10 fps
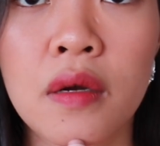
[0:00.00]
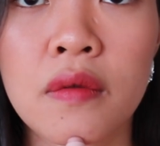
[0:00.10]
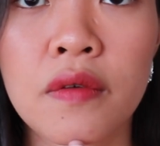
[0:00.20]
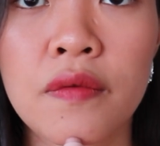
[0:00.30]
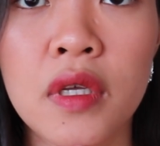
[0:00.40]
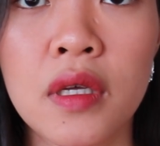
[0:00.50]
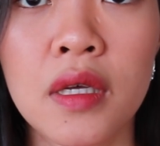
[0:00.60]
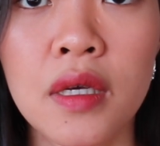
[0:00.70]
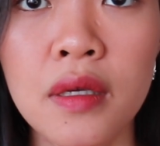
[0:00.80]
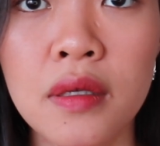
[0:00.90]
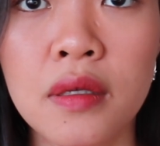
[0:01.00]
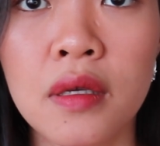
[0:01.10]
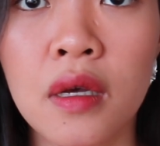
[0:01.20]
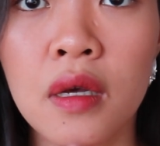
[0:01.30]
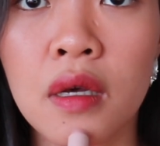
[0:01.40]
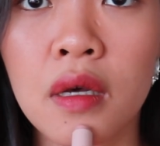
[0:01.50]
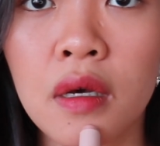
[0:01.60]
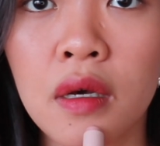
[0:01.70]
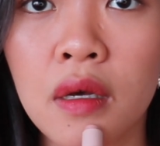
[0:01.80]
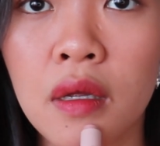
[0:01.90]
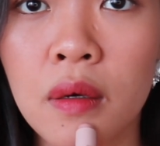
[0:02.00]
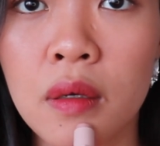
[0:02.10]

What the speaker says: of the V is. And you